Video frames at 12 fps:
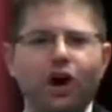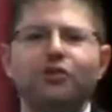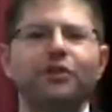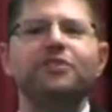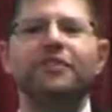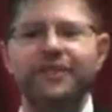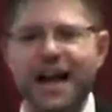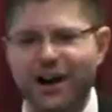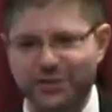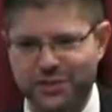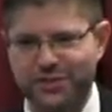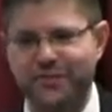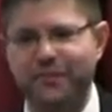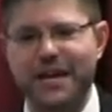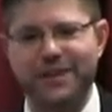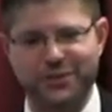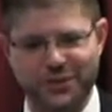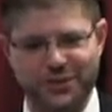hundreds of thousands of
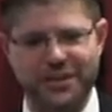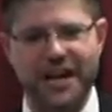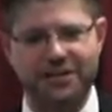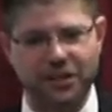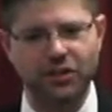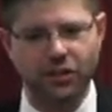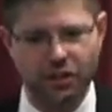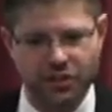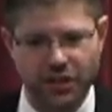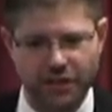pages at the clerk's